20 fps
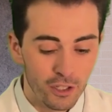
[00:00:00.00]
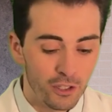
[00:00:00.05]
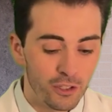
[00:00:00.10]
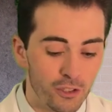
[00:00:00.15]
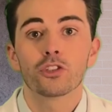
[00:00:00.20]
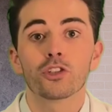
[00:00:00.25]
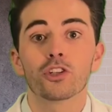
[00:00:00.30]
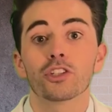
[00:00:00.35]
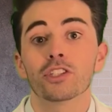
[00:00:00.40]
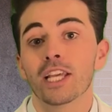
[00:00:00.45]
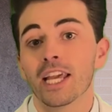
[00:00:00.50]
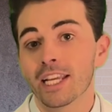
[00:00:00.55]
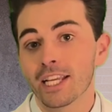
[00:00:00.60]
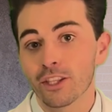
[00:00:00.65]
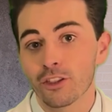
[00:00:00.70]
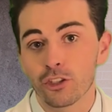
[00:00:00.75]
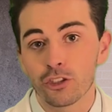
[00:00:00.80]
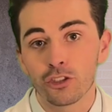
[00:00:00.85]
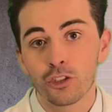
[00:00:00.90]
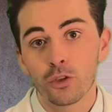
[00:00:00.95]
So you're
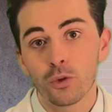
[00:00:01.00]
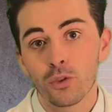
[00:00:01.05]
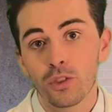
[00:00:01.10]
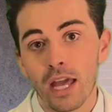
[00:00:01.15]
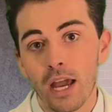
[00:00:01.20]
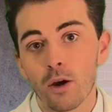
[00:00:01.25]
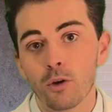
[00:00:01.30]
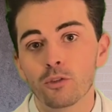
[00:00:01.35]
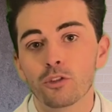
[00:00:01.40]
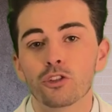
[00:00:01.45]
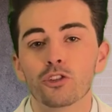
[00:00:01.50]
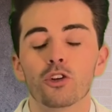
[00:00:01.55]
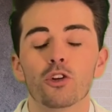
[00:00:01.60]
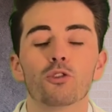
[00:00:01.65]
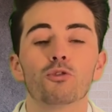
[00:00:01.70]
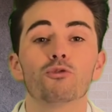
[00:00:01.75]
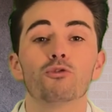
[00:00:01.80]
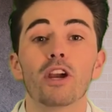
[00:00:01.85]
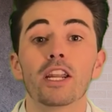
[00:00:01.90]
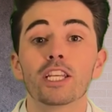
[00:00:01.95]
taking the tooth out, you're
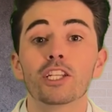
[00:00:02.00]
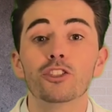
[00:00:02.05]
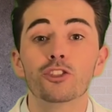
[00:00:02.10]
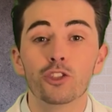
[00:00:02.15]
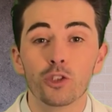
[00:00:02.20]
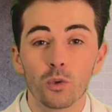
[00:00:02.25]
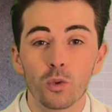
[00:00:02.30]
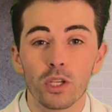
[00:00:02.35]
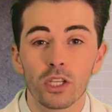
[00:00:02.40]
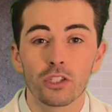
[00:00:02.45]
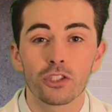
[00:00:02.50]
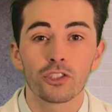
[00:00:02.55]
already doing